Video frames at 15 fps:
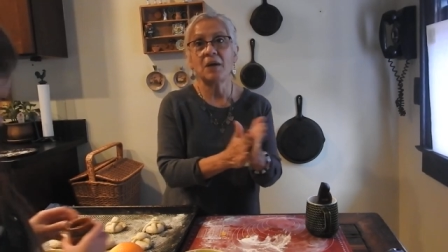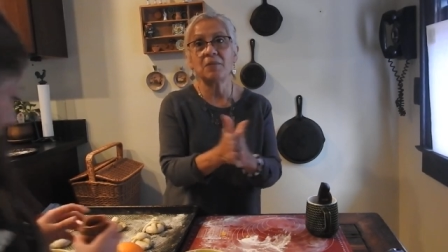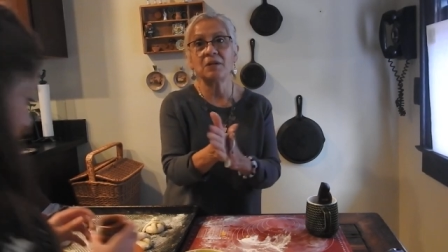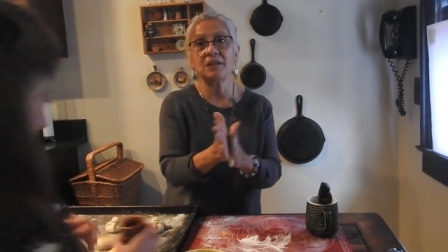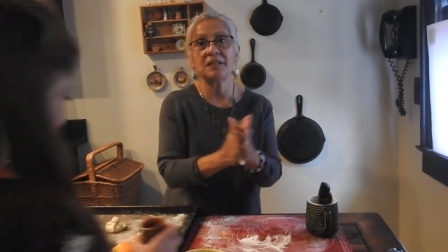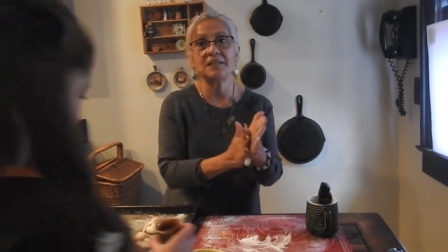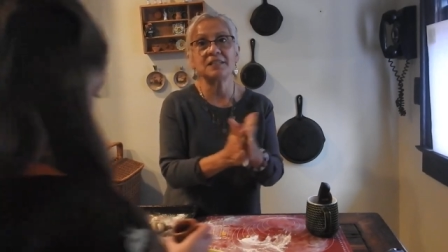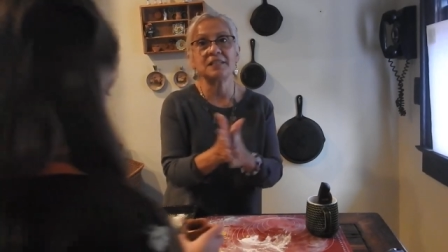
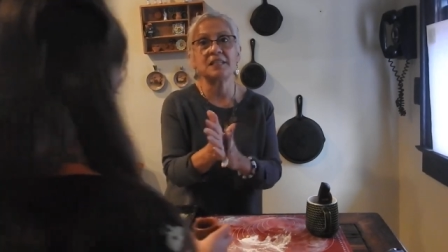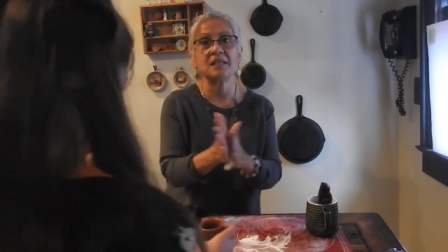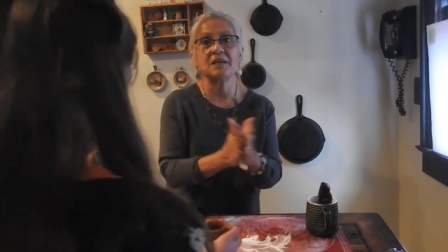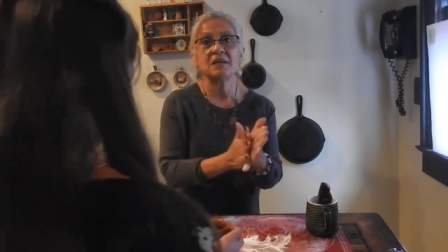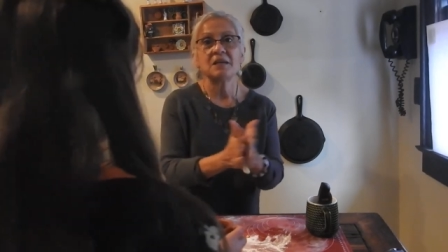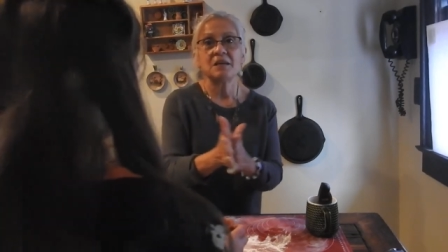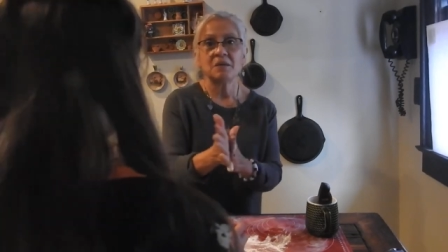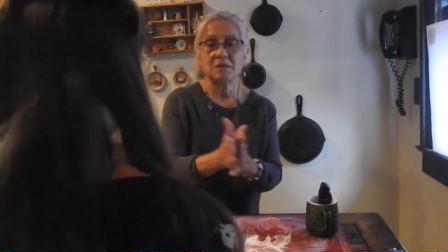Emily's in
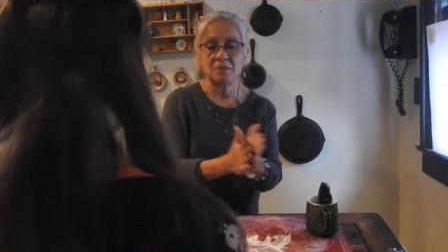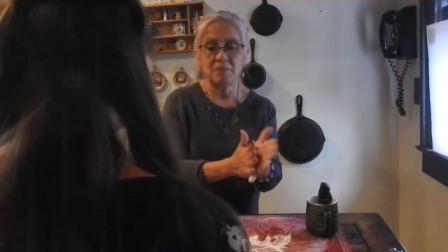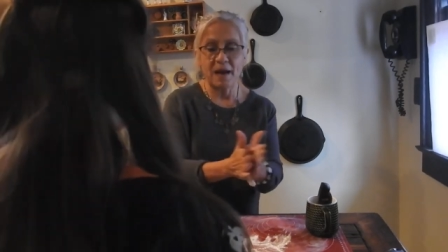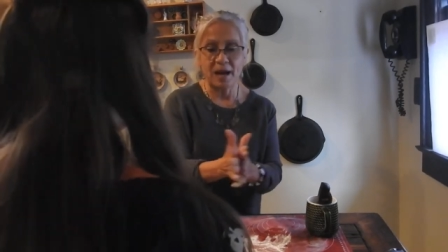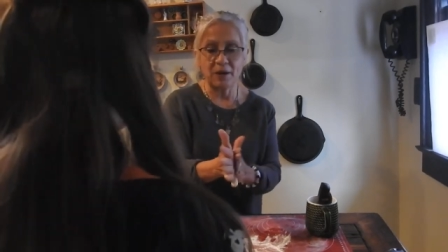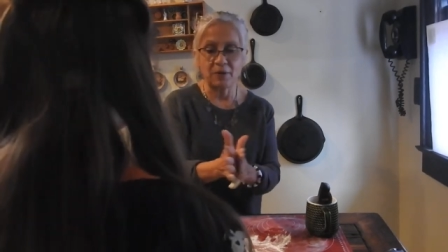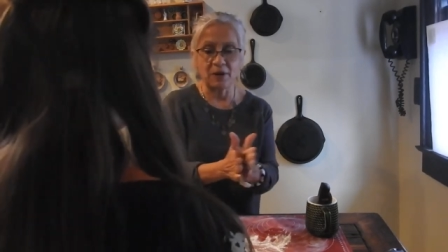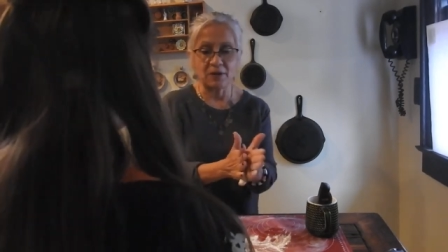the
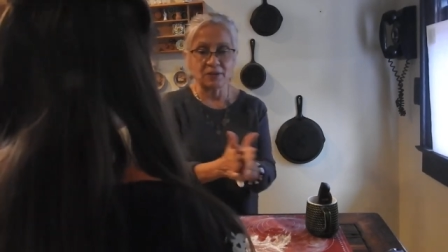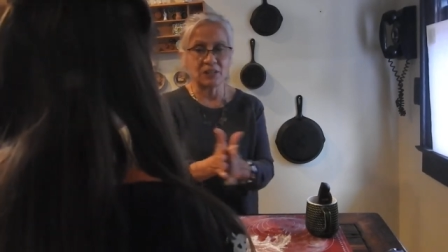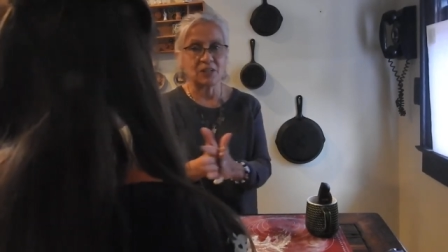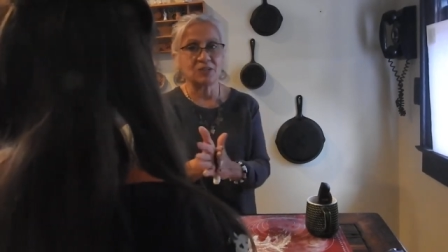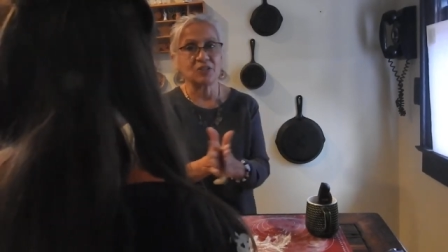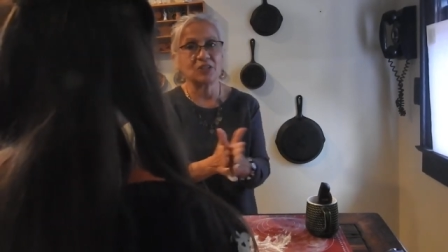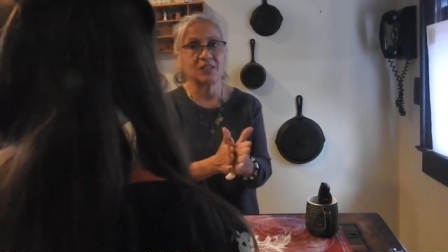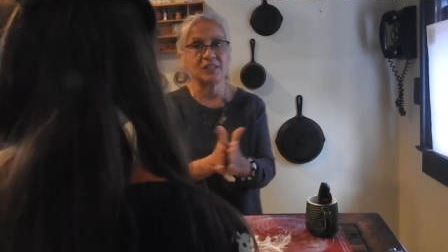background
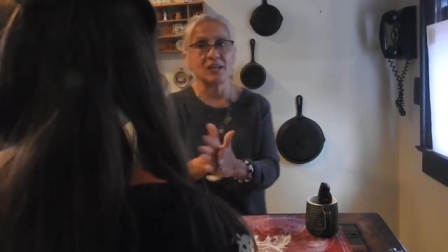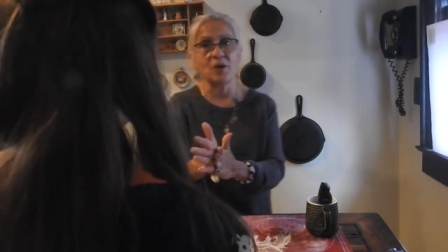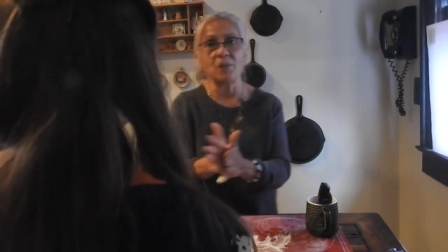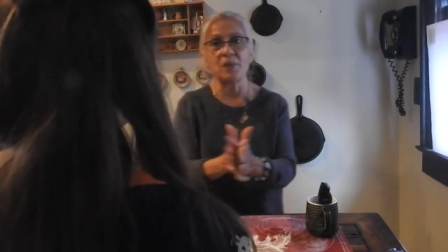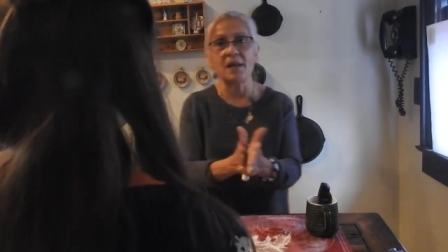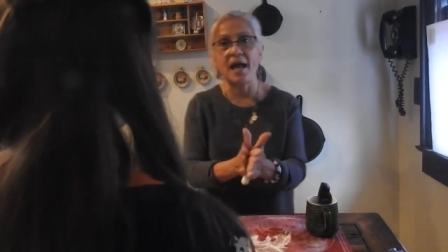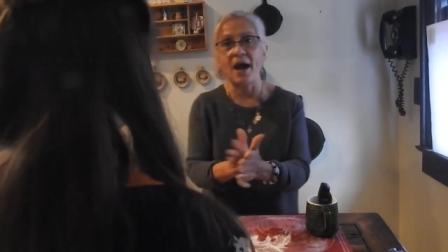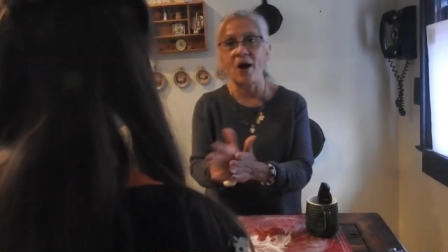here. She's
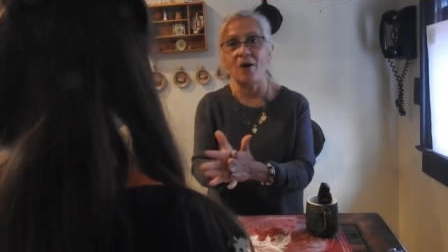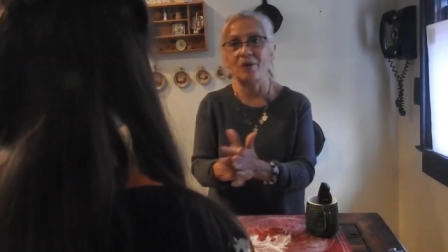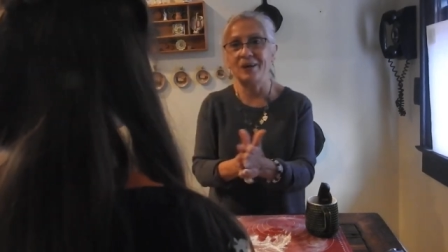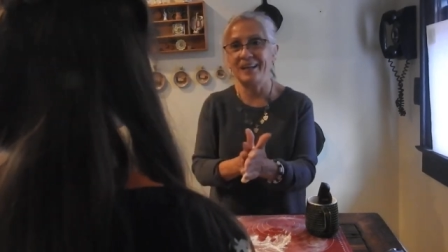helping out.